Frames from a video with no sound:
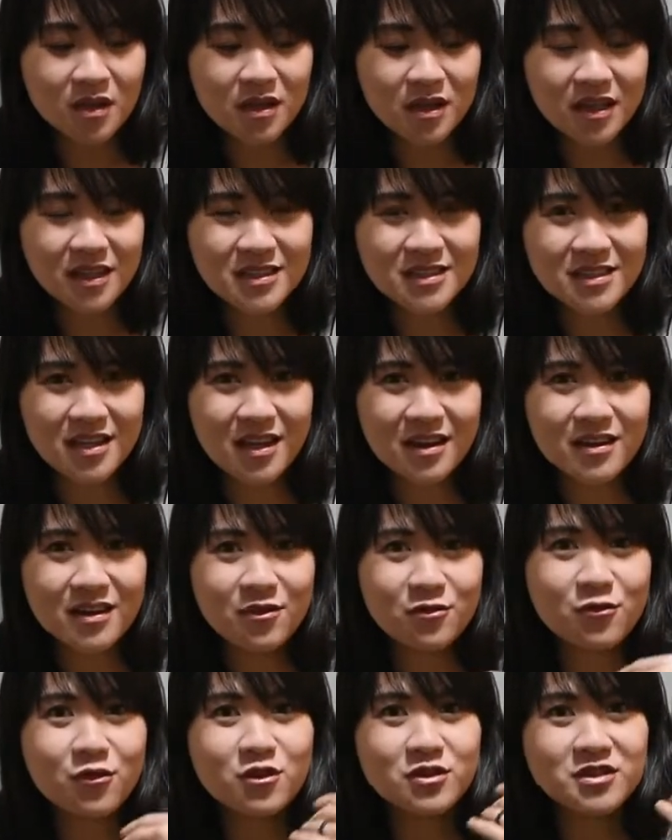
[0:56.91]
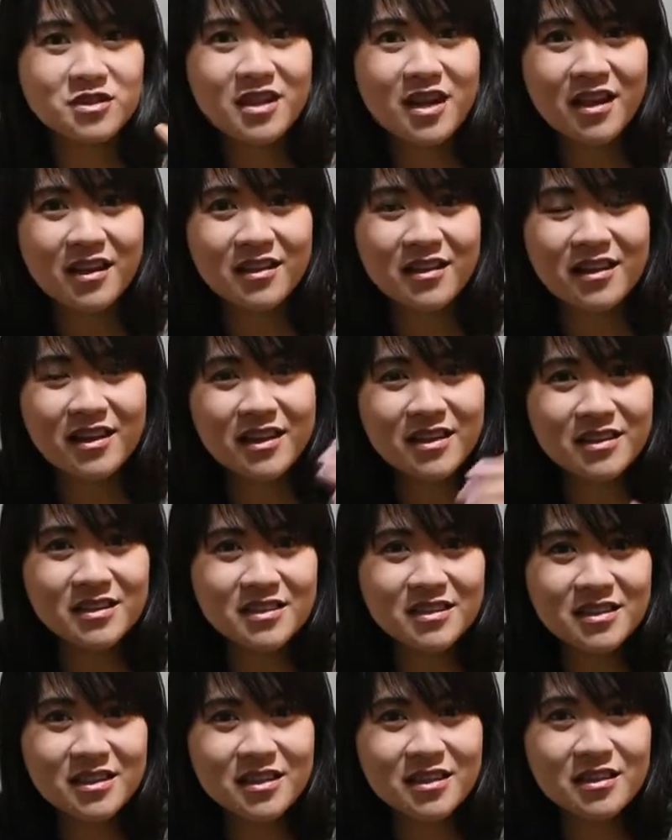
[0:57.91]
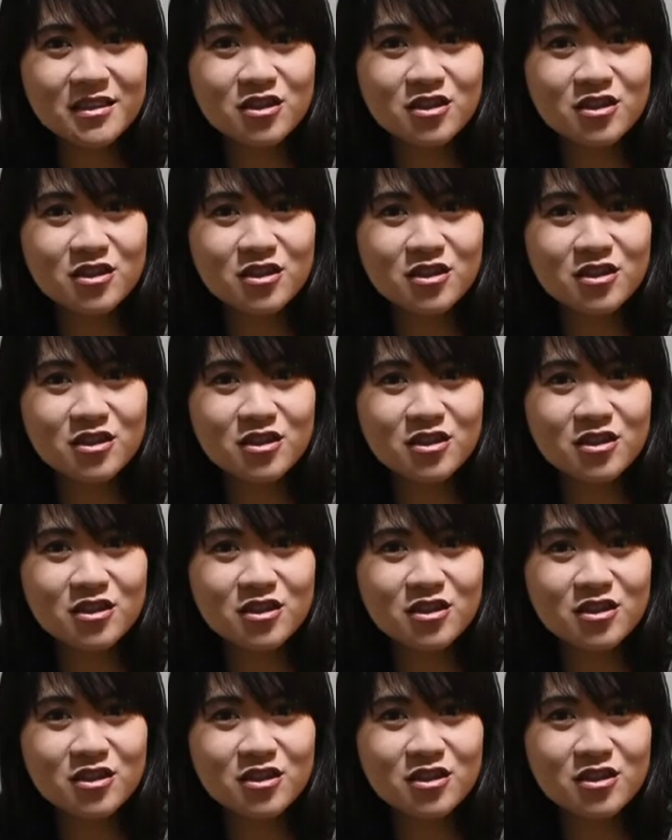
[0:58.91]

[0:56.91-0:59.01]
It's kind of for cycling still,